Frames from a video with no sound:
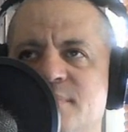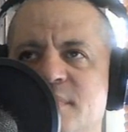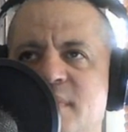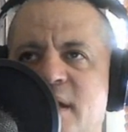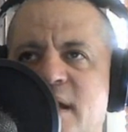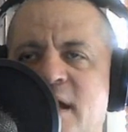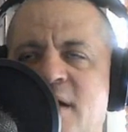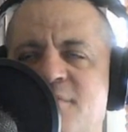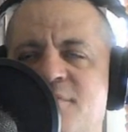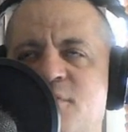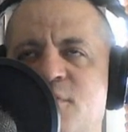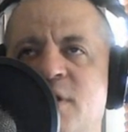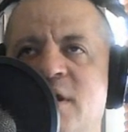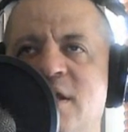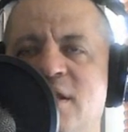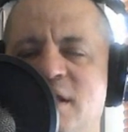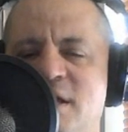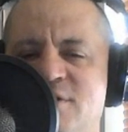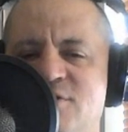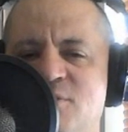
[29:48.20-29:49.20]
after he
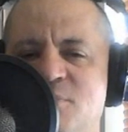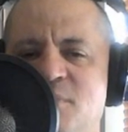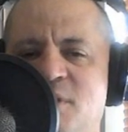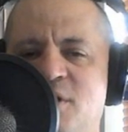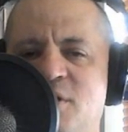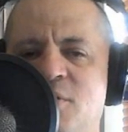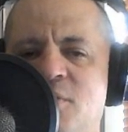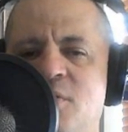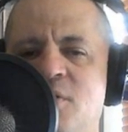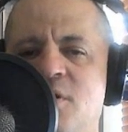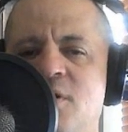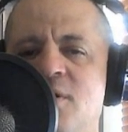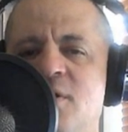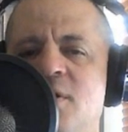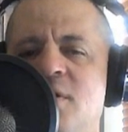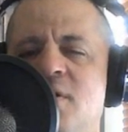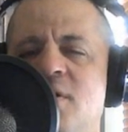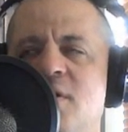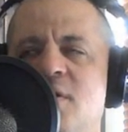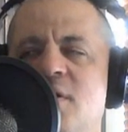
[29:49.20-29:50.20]
lets him know,
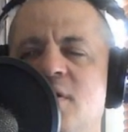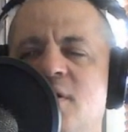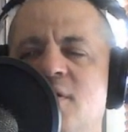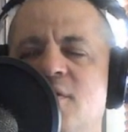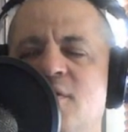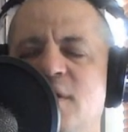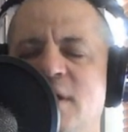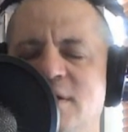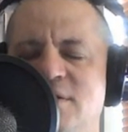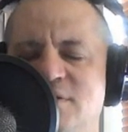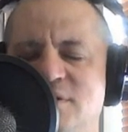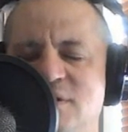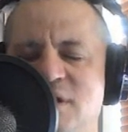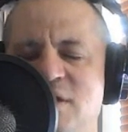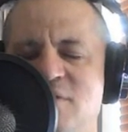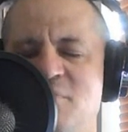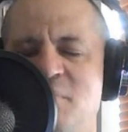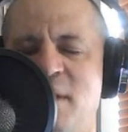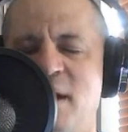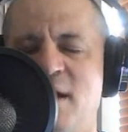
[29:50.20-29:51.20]
then
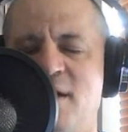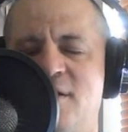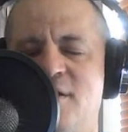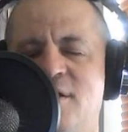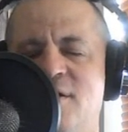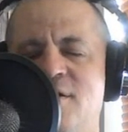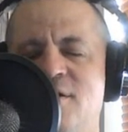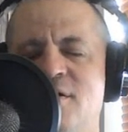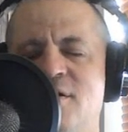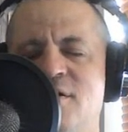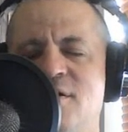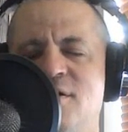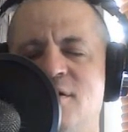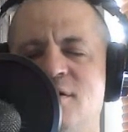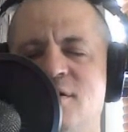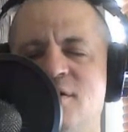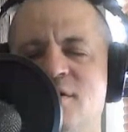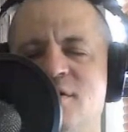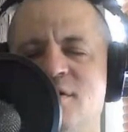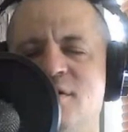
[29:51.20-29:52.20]
Steve Maclin,
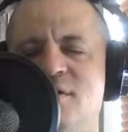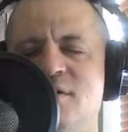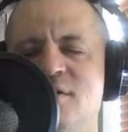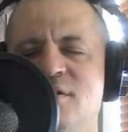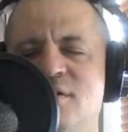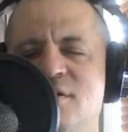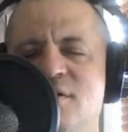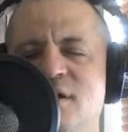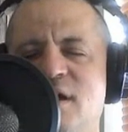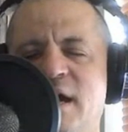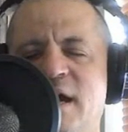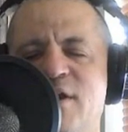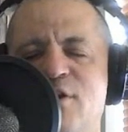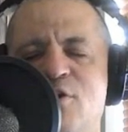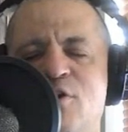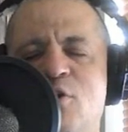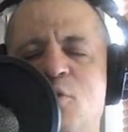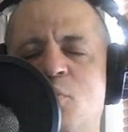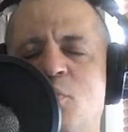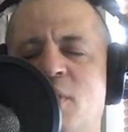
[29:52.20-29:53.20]
I
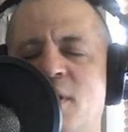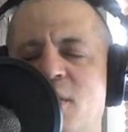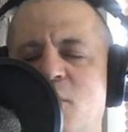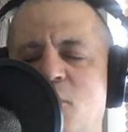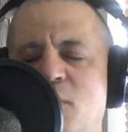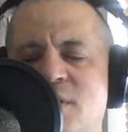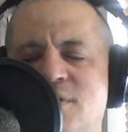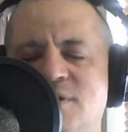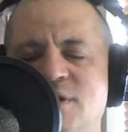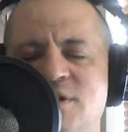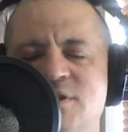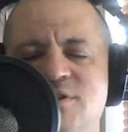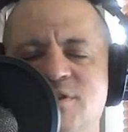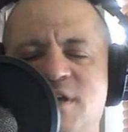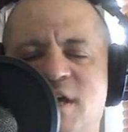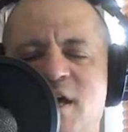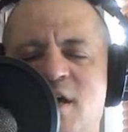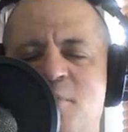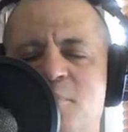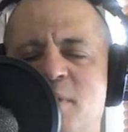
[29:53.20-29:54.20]
don't know what it was he
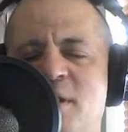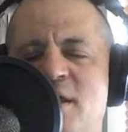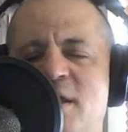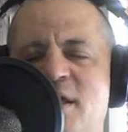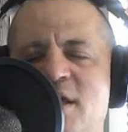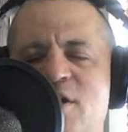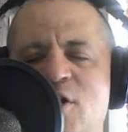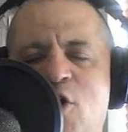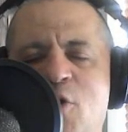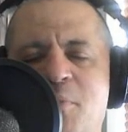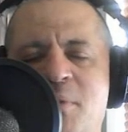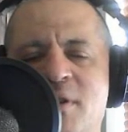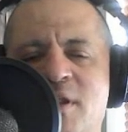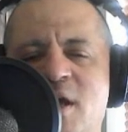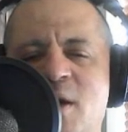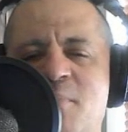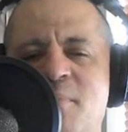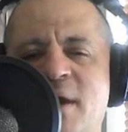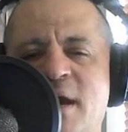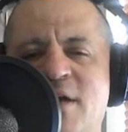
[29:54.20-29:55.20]
said, but he opened
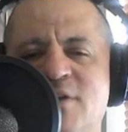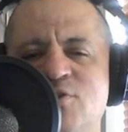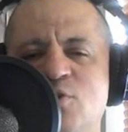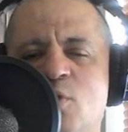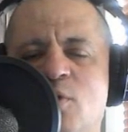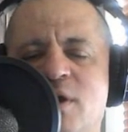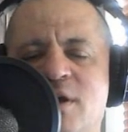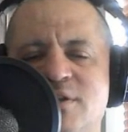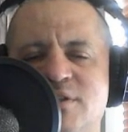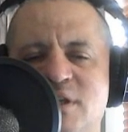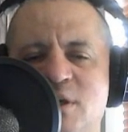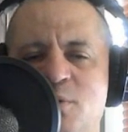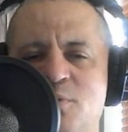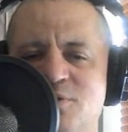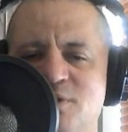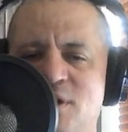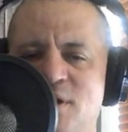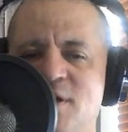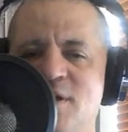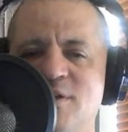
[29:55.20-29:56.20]
that back door because he
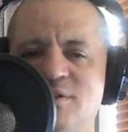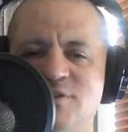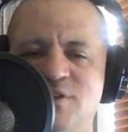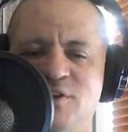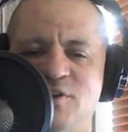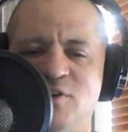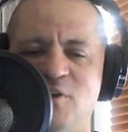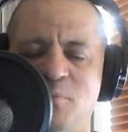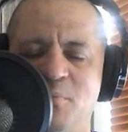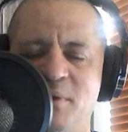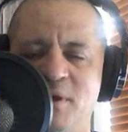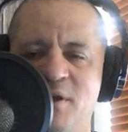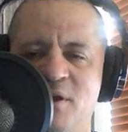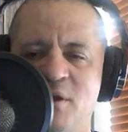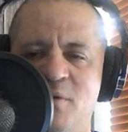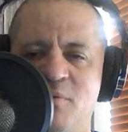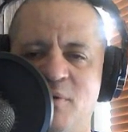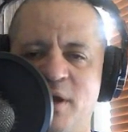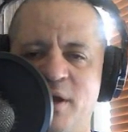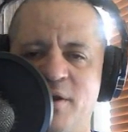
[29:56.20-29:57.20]
was going to continue to beat
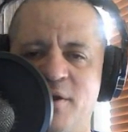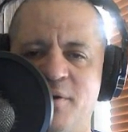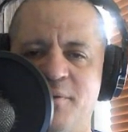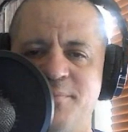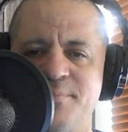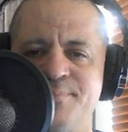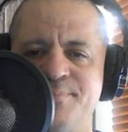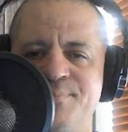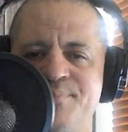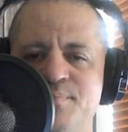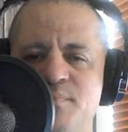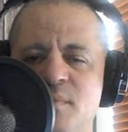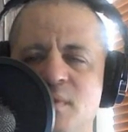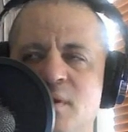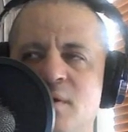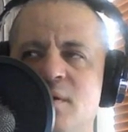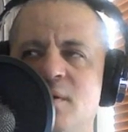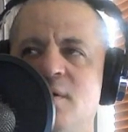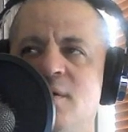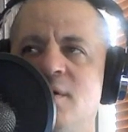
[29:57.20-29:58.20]
on Rhino.
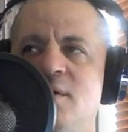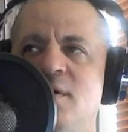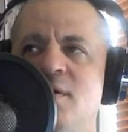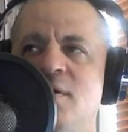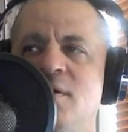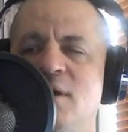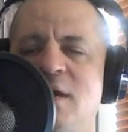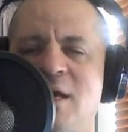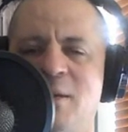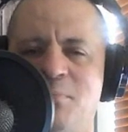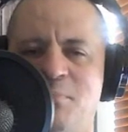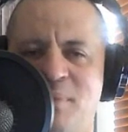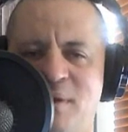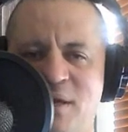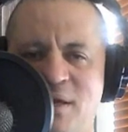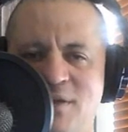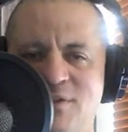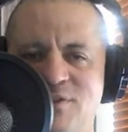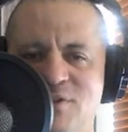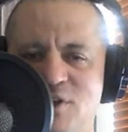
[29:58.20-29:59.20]
And
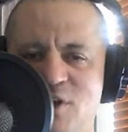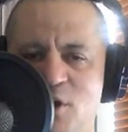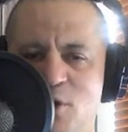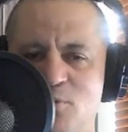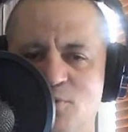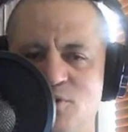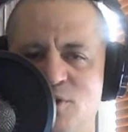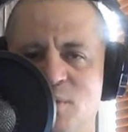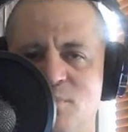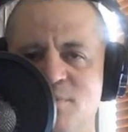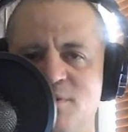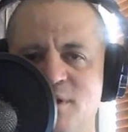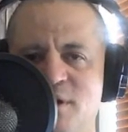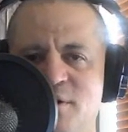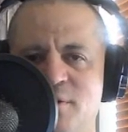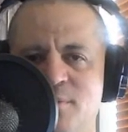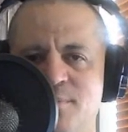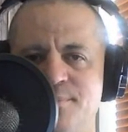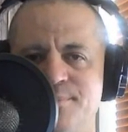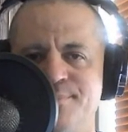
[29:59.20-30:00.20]
PCO jumps out.